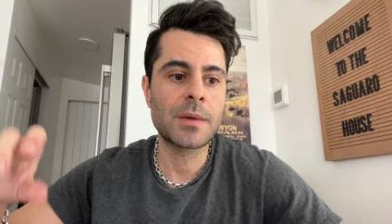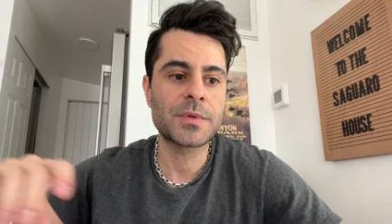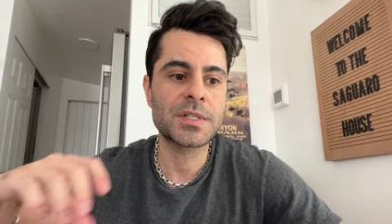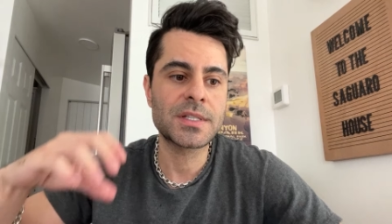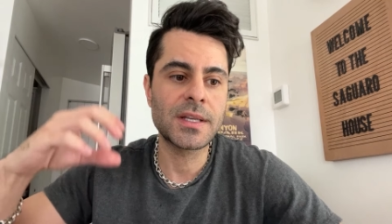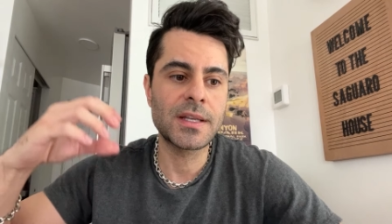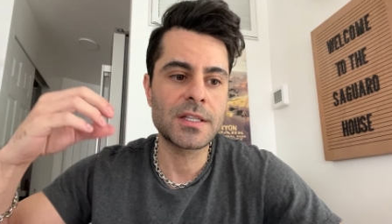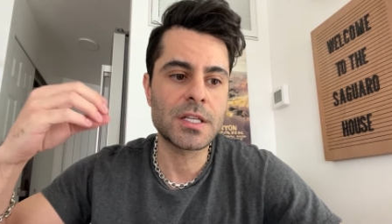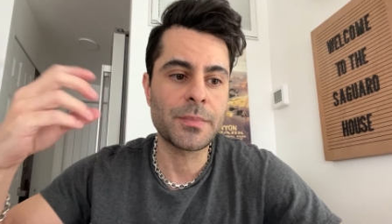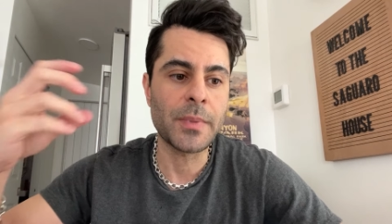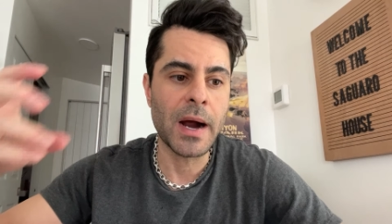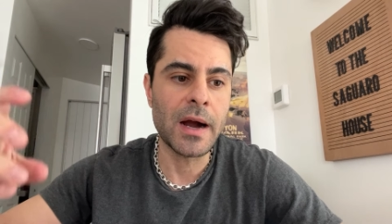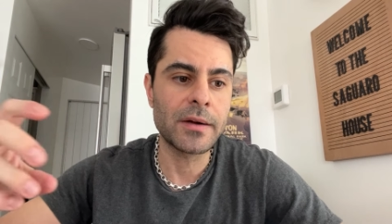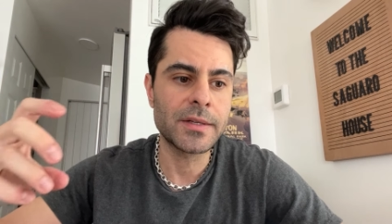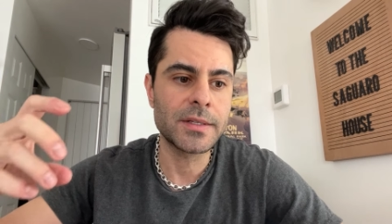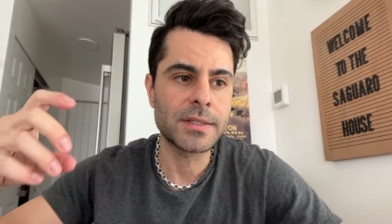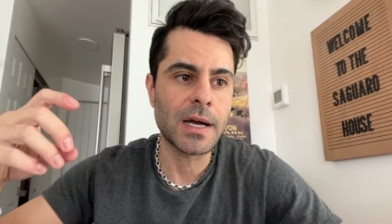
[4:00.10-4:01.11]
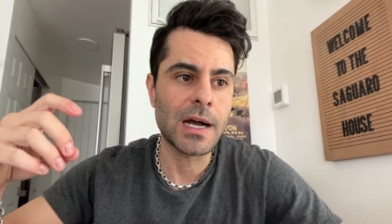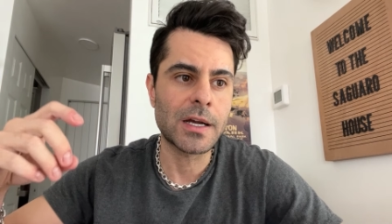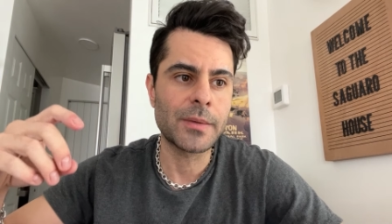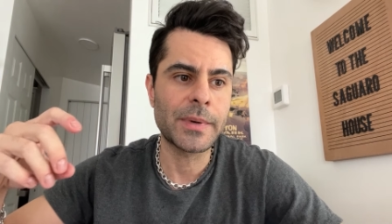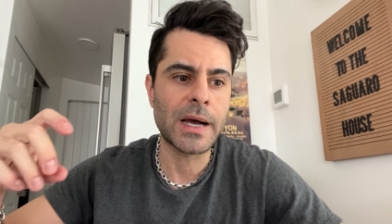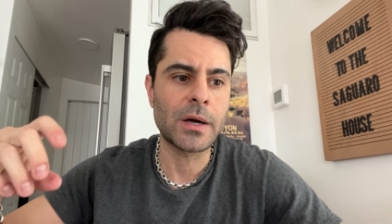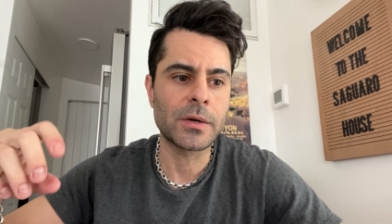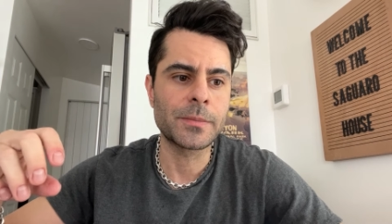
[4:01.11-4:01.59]
I'm just inspired to talk
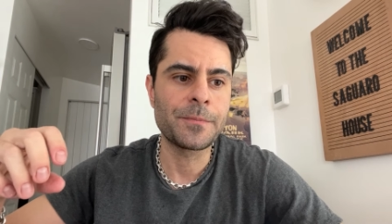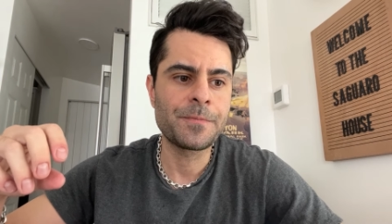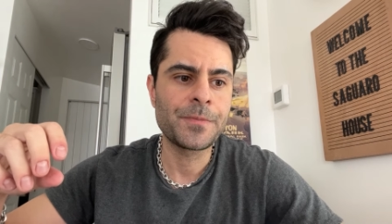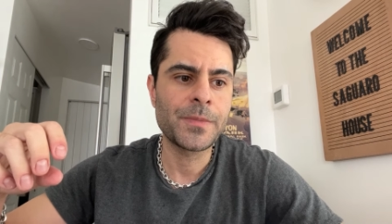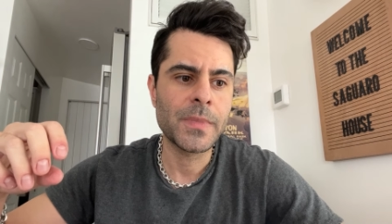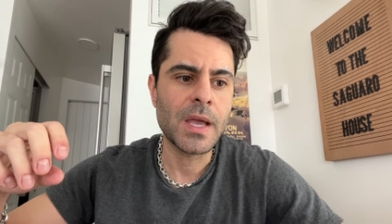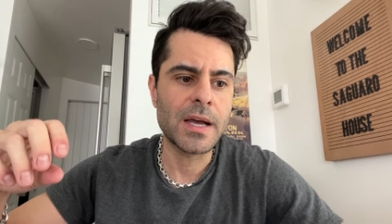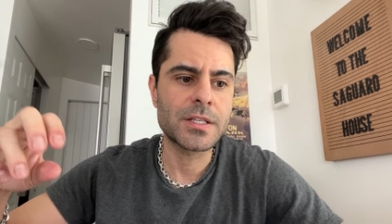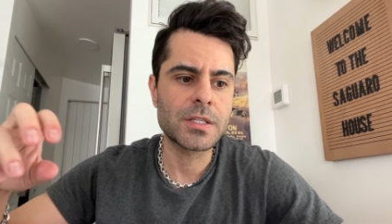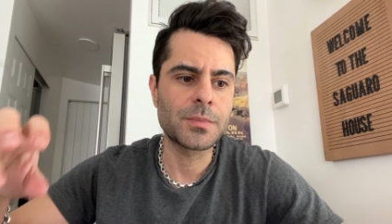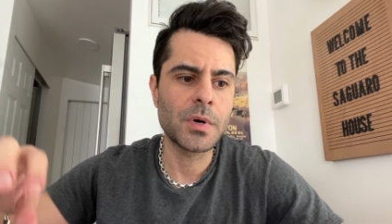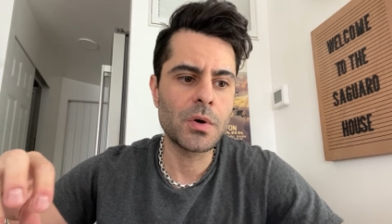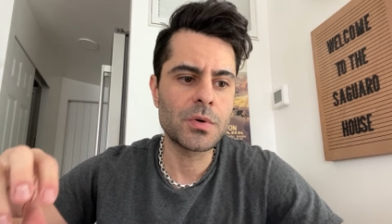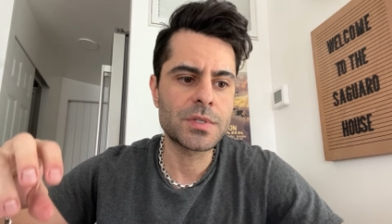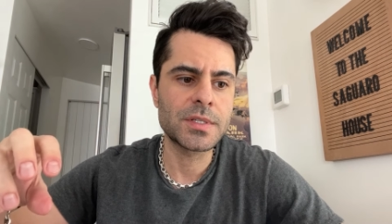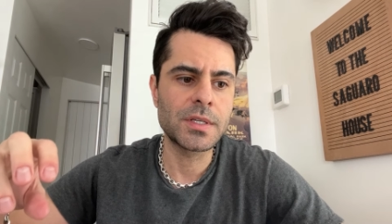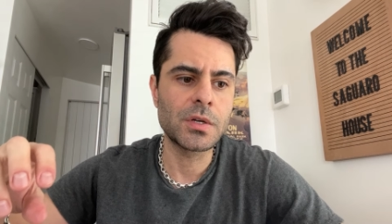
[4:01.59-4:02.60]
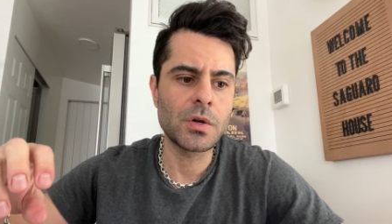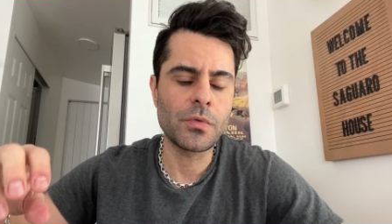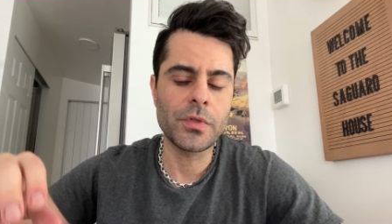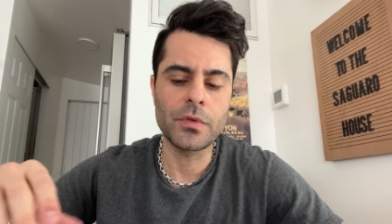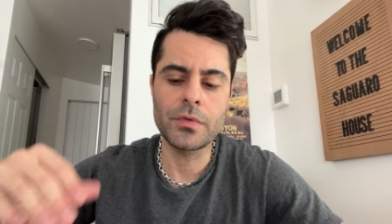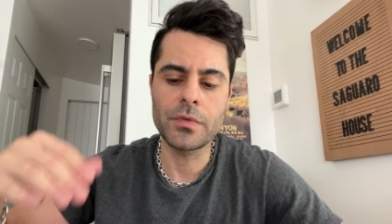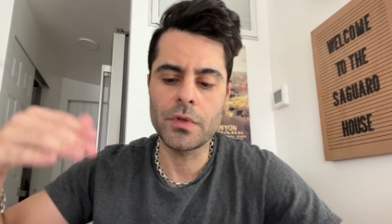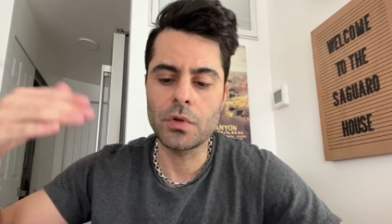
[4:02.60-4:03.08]
about, I suppose, you know,
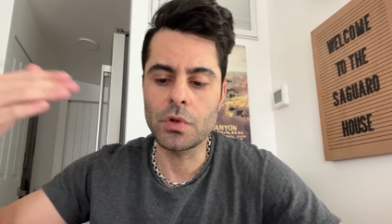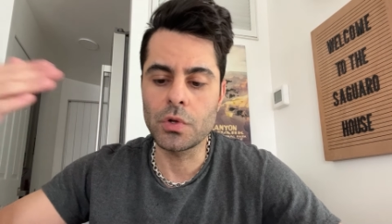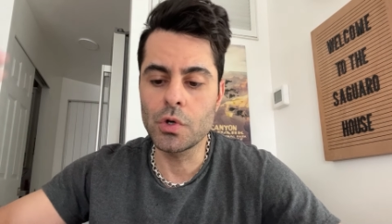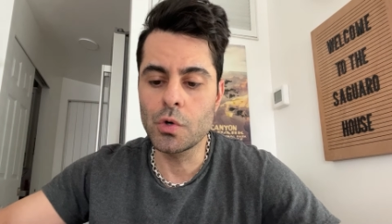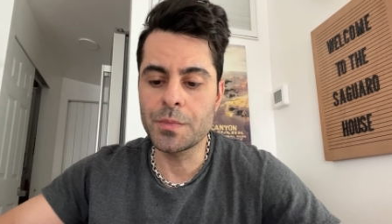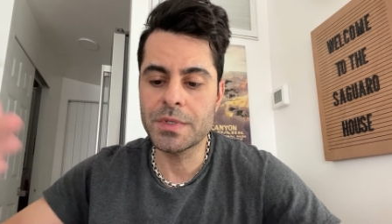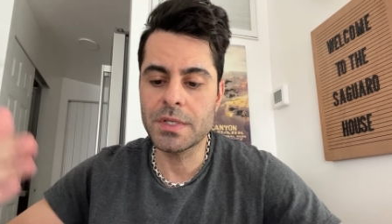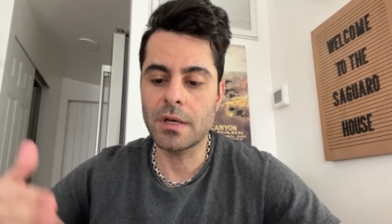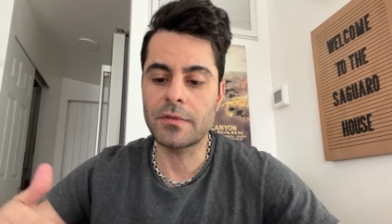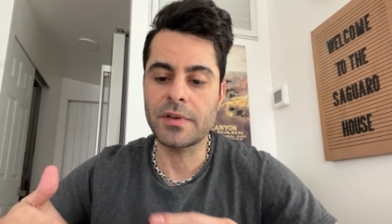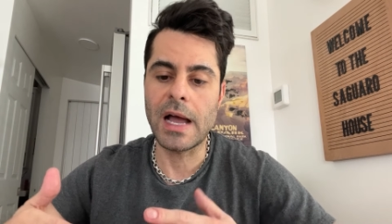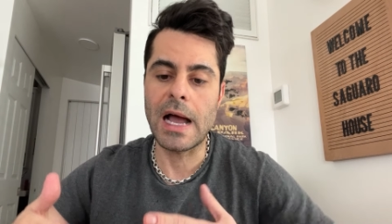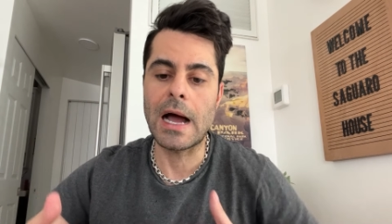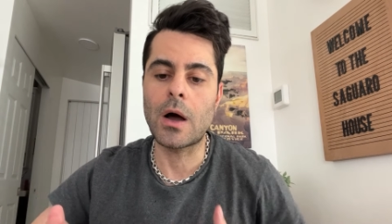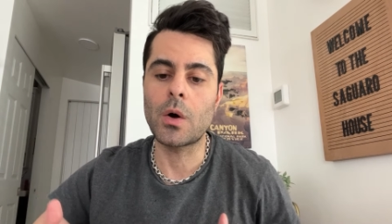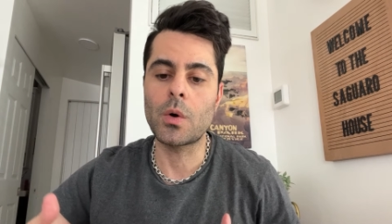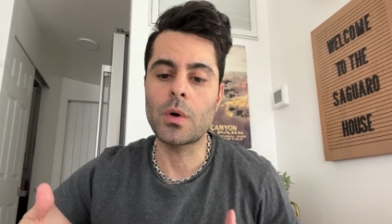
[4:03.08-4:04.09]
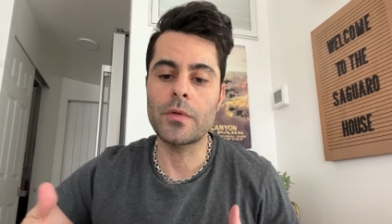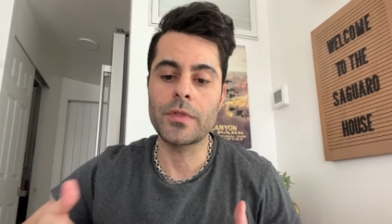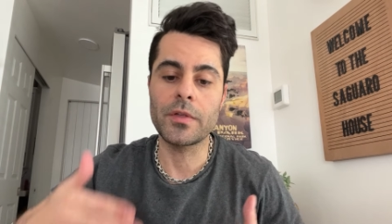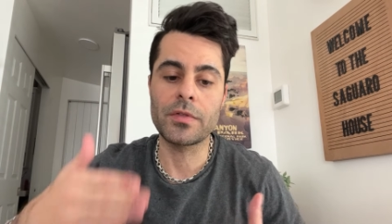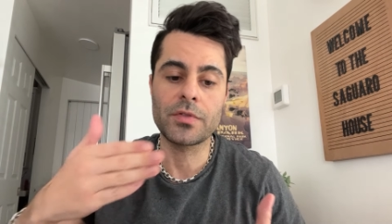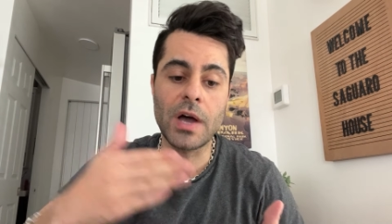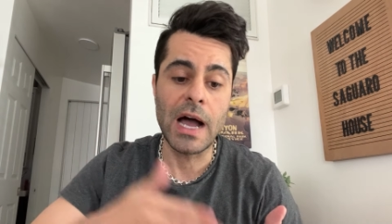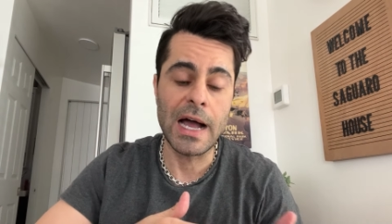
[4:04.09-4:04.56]
the, the loops of how
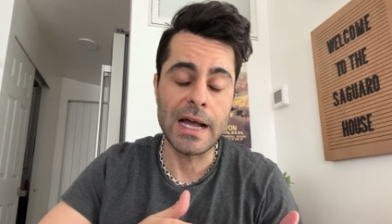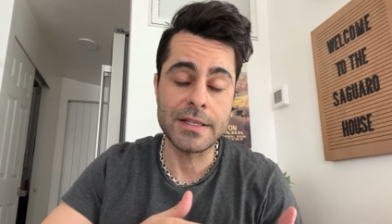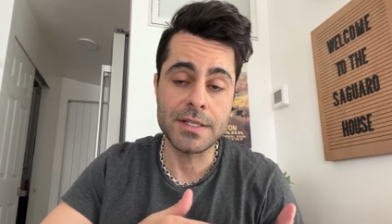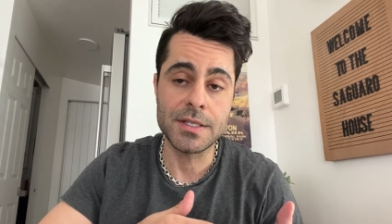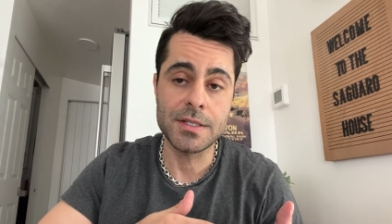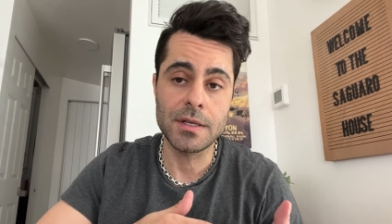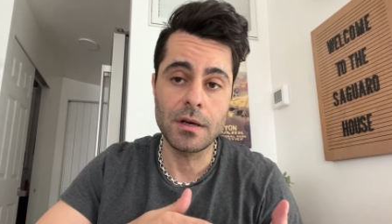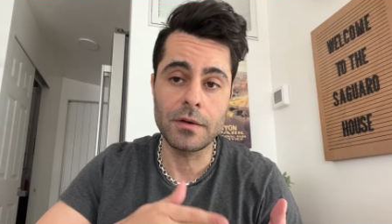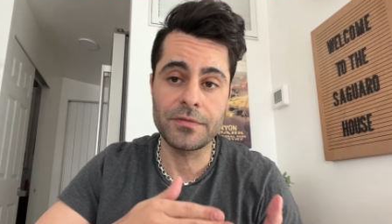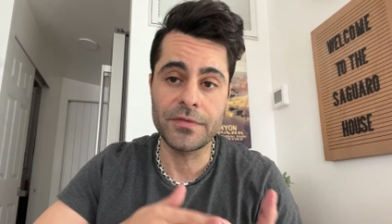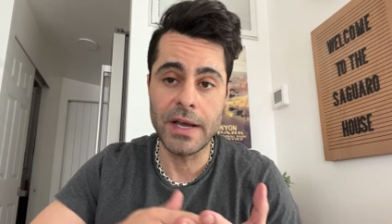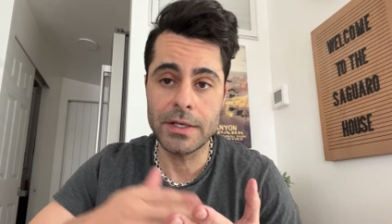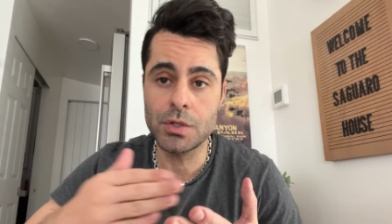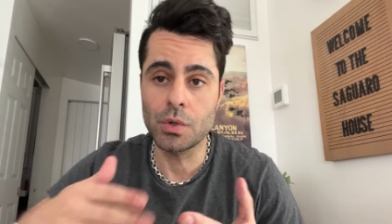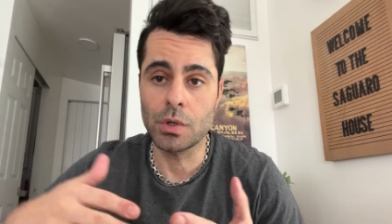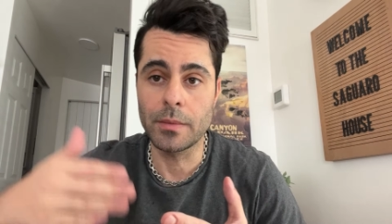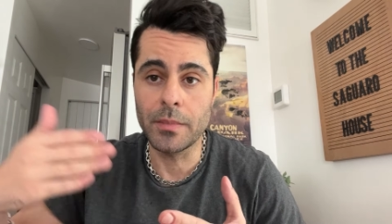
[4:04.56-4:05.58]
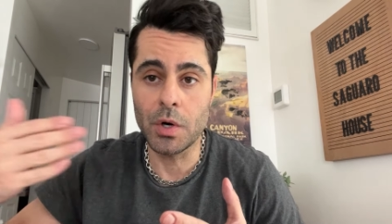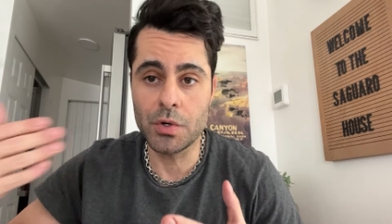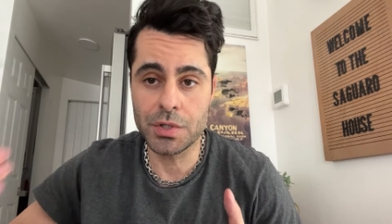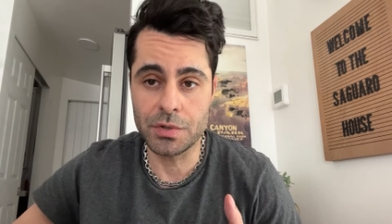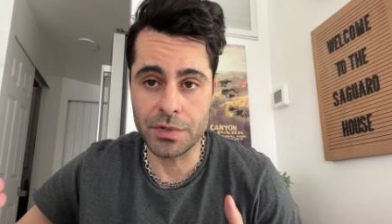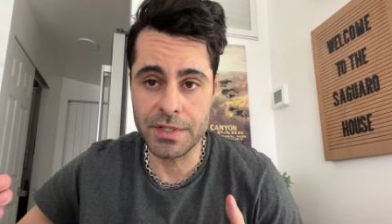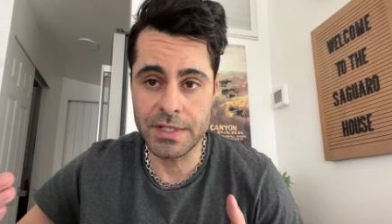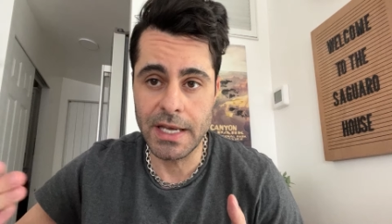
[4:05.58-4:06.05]
the thoughts affect your
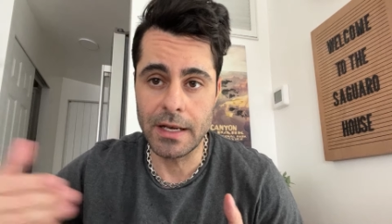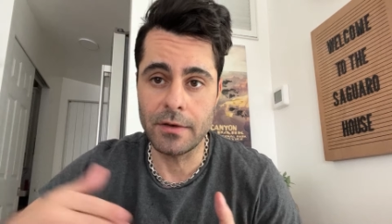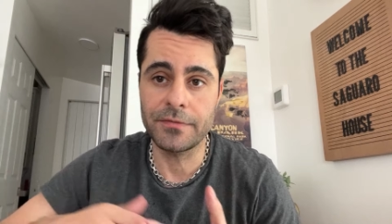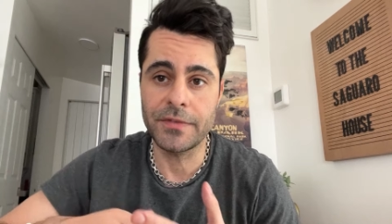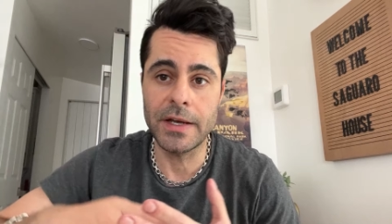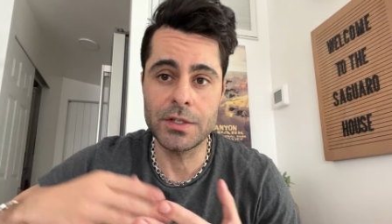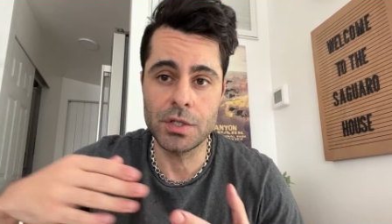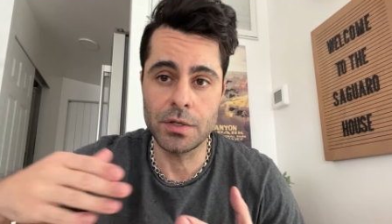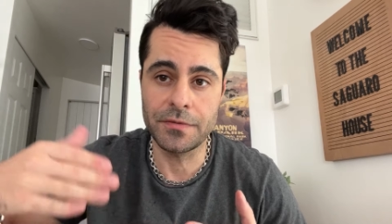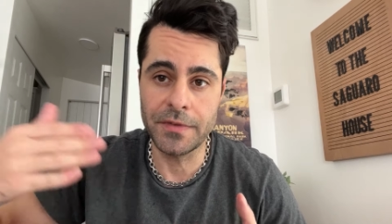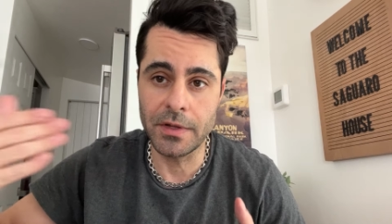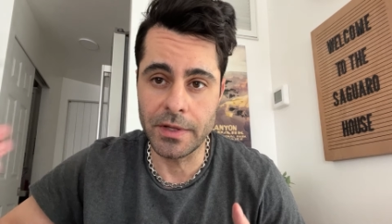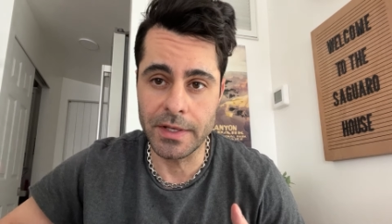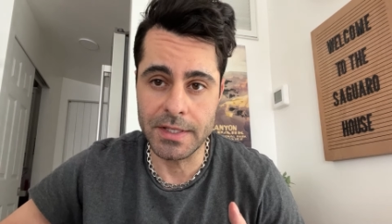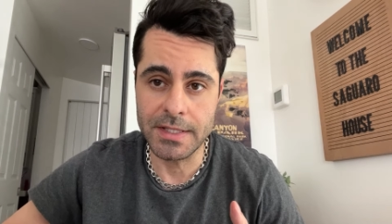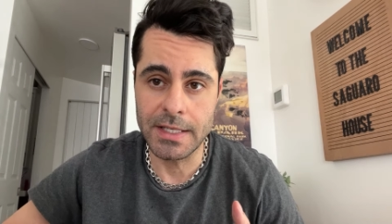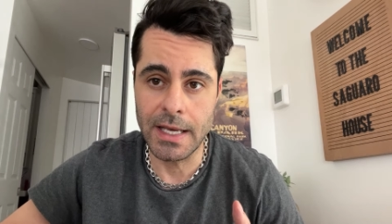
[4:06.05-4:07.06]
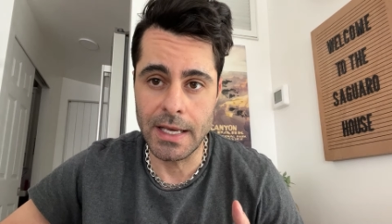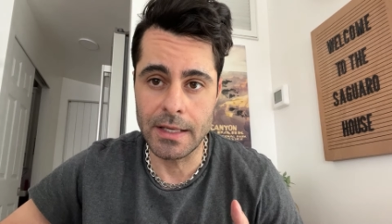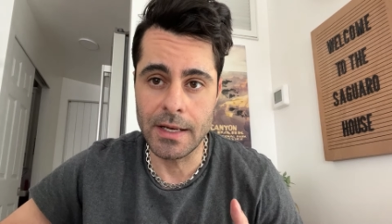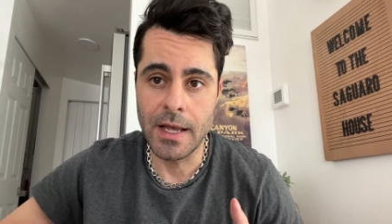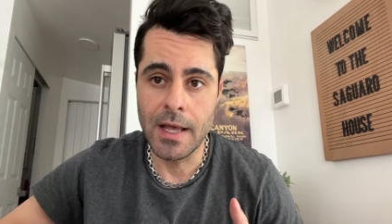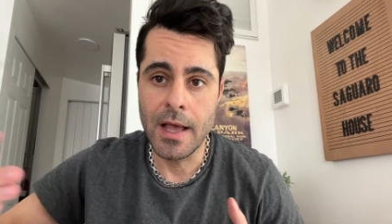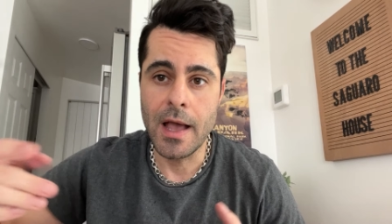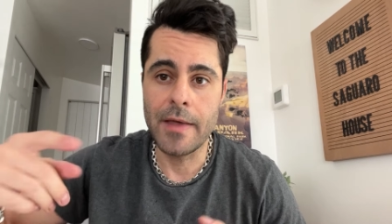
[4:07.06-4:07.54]
emotional state, affect your feeling state.